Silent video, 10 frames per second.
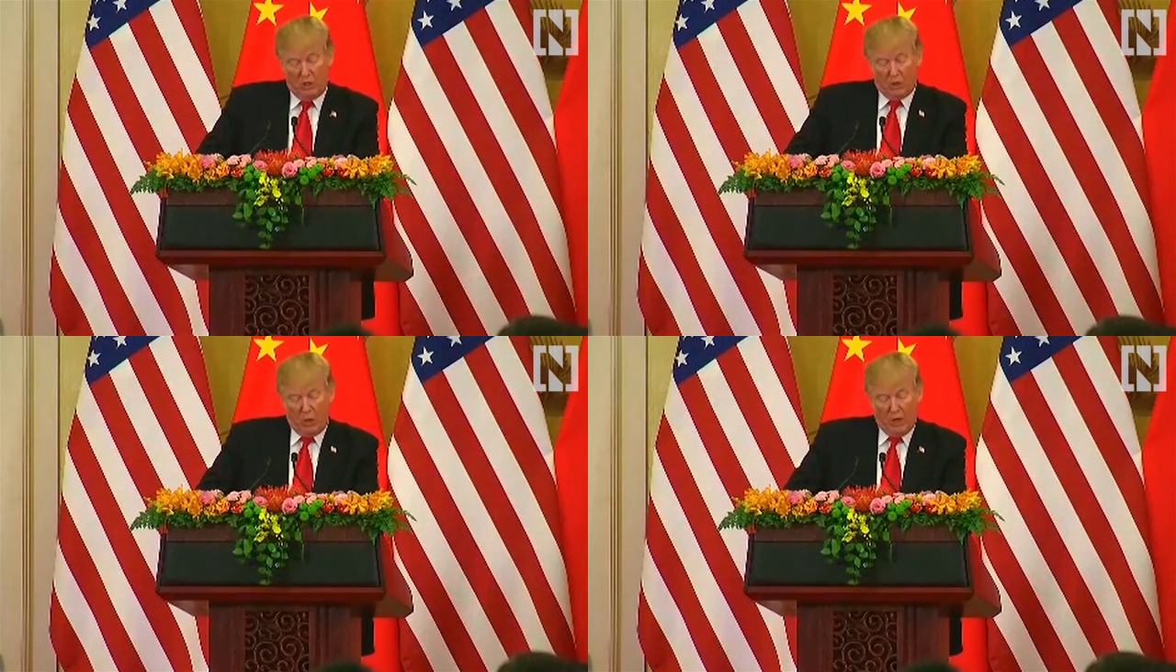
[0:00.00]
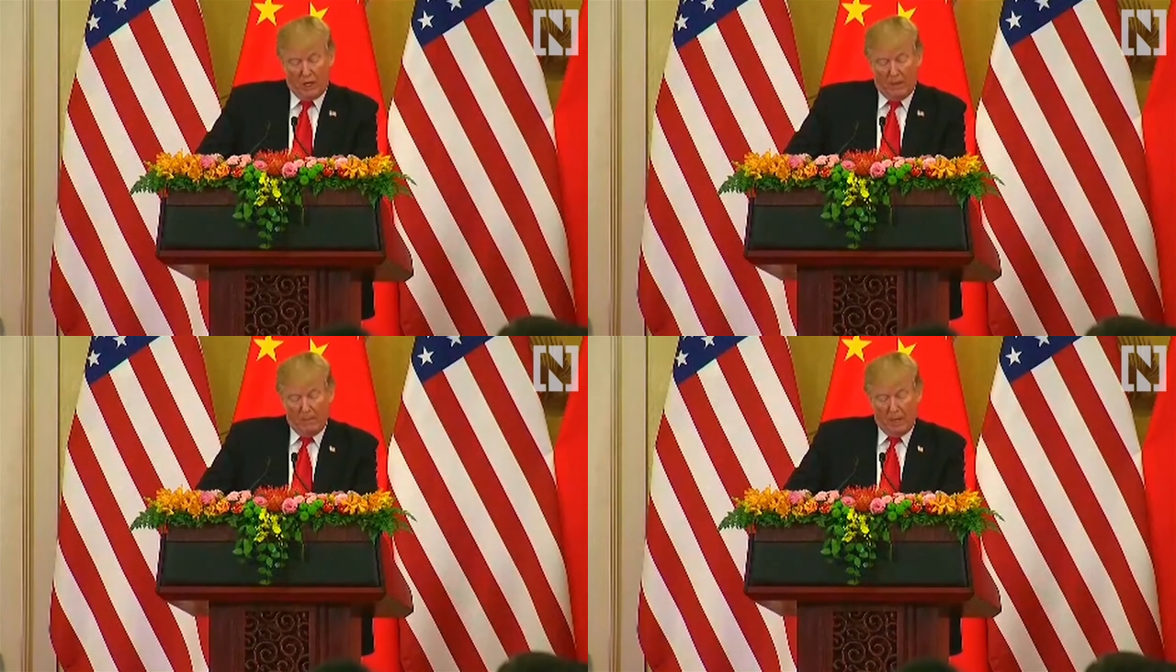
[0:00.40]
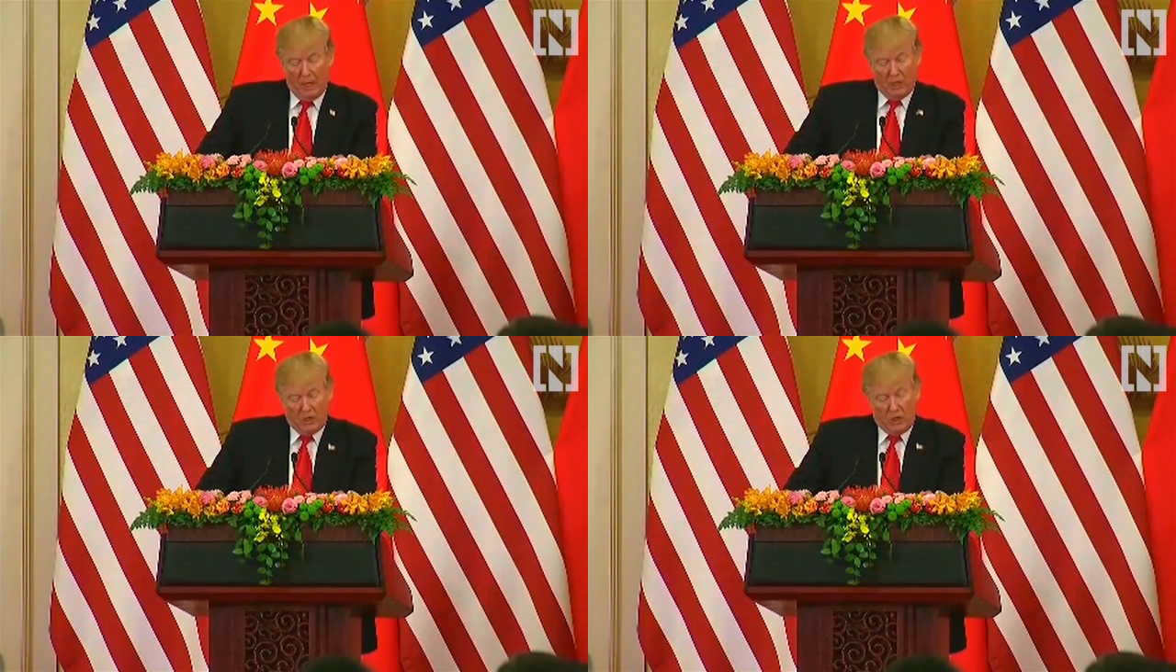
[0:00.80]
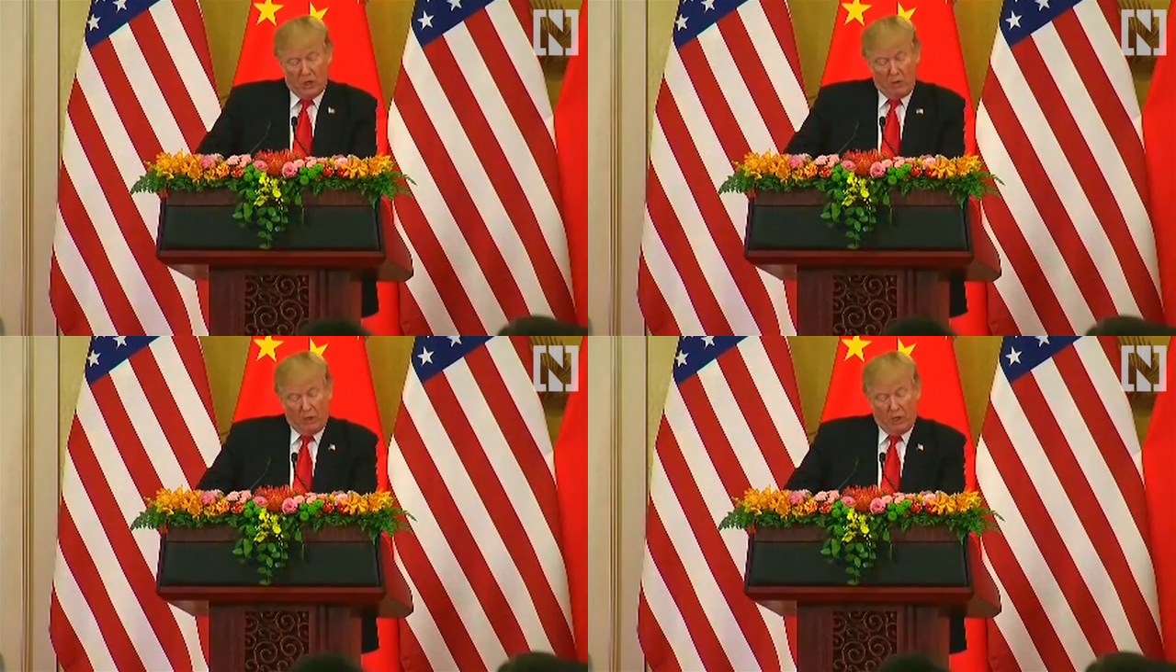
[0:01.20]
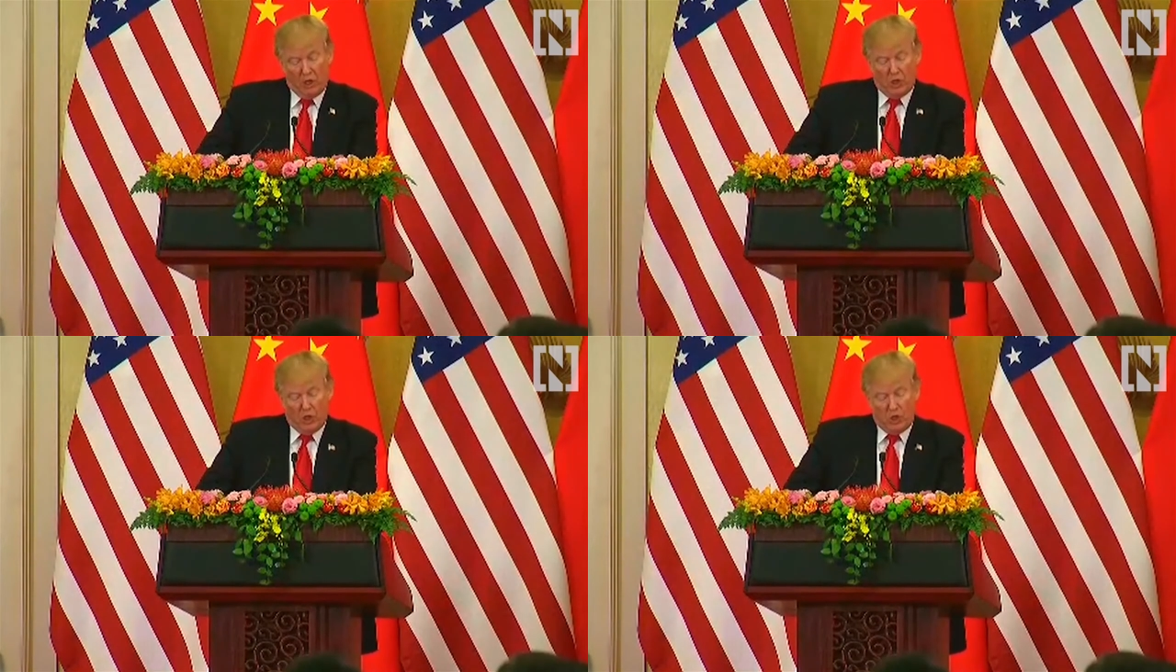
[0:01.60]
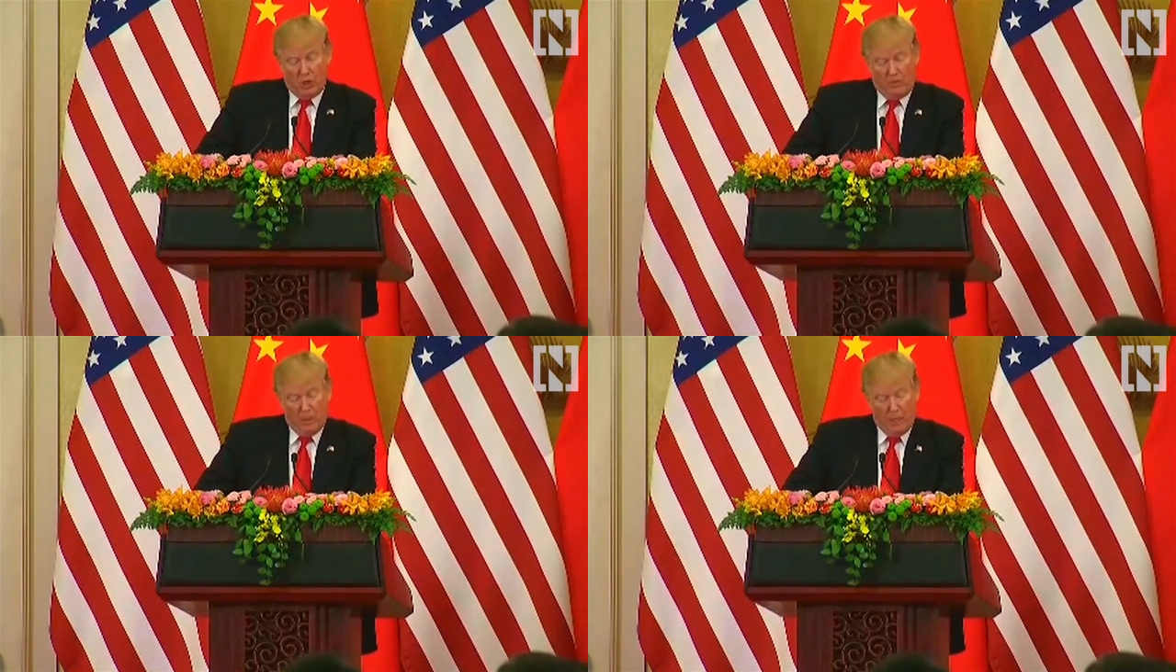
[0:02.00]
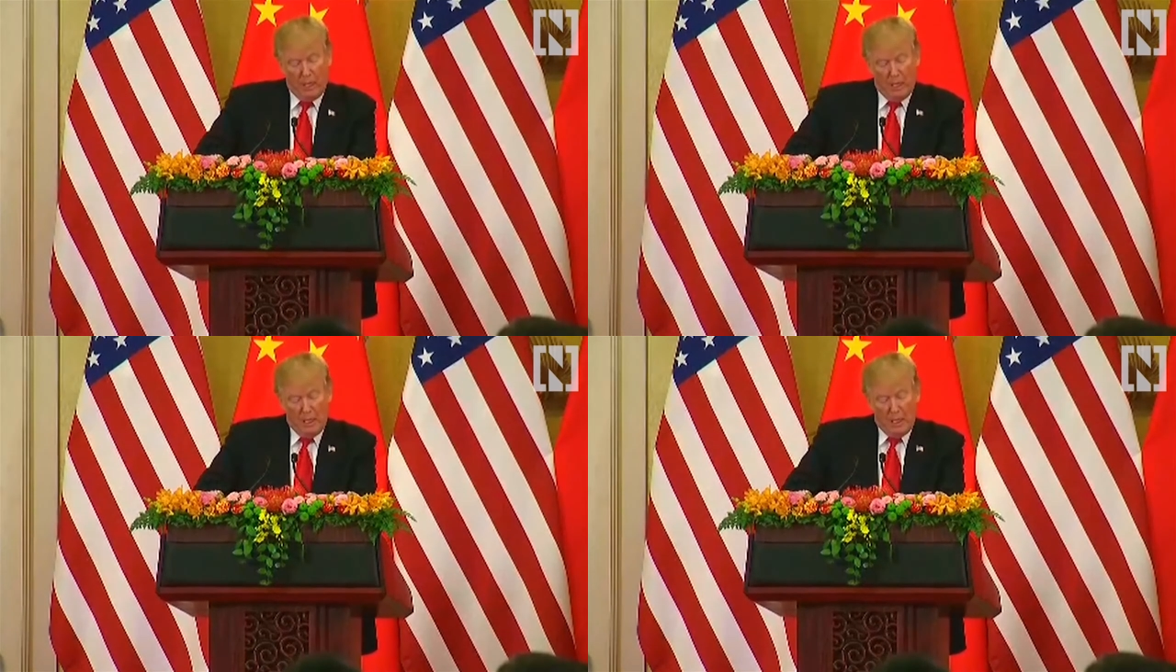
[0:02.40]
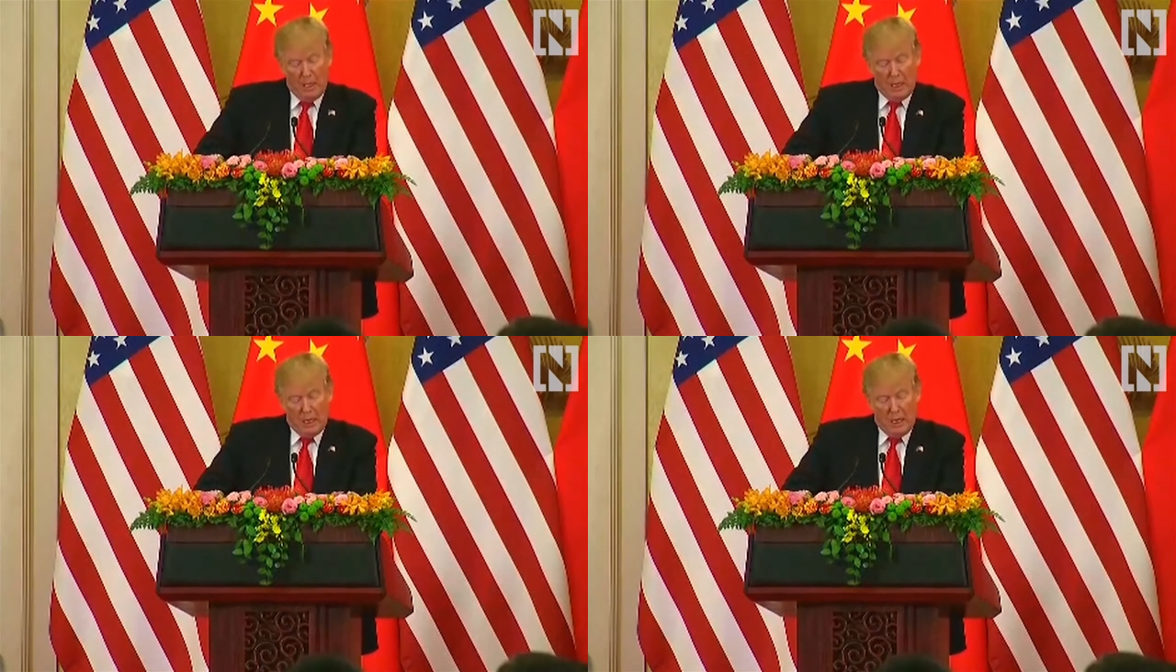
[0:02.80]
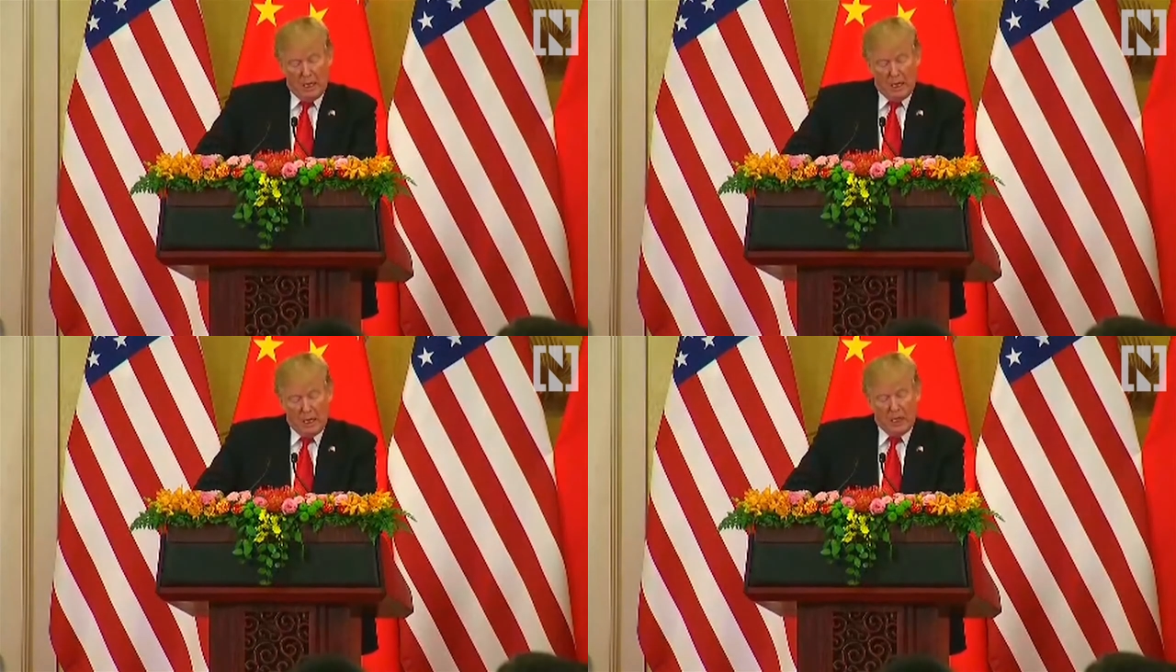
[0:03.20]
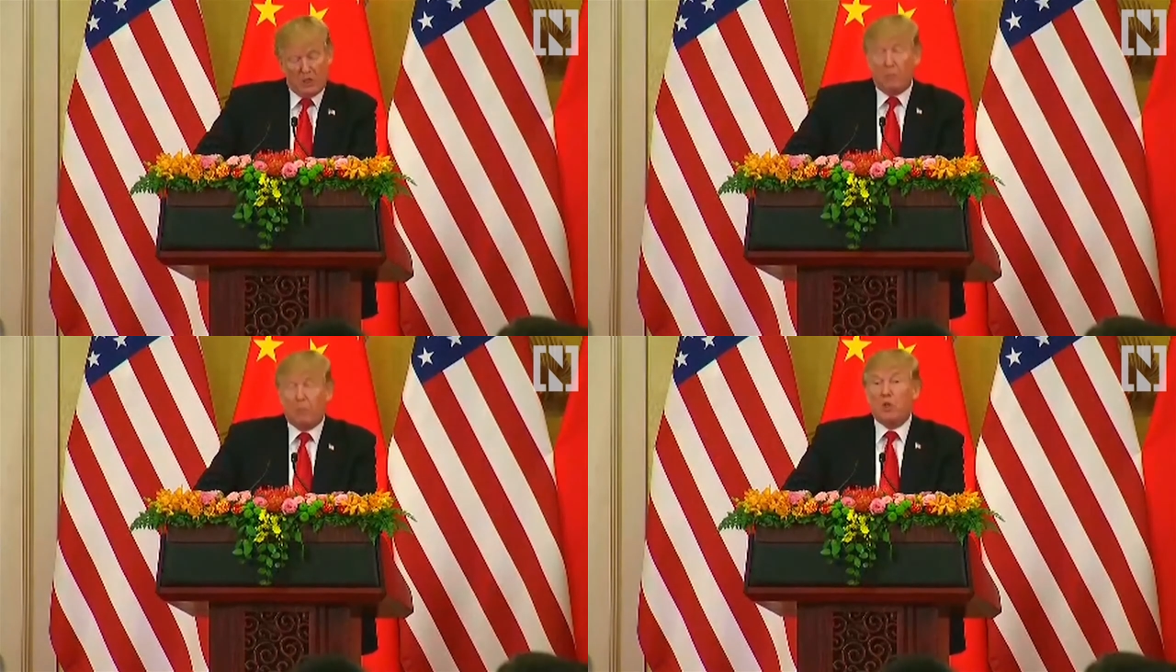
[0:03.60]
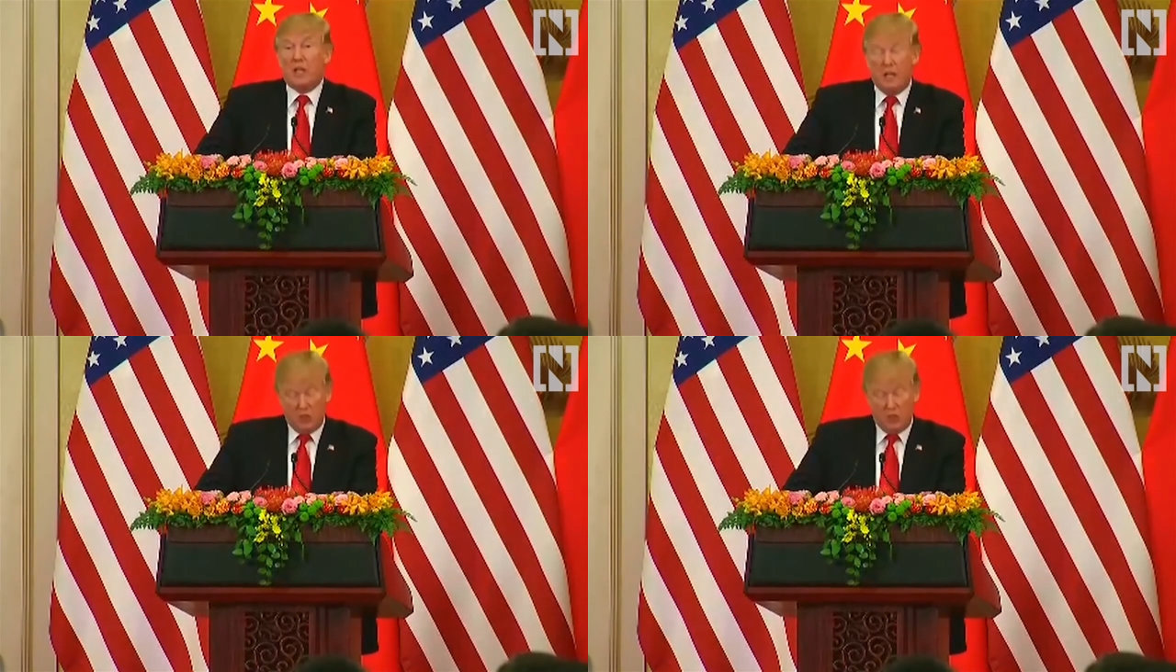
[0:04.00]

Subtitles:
On to China, where he said very nice things about President Xi and hinted there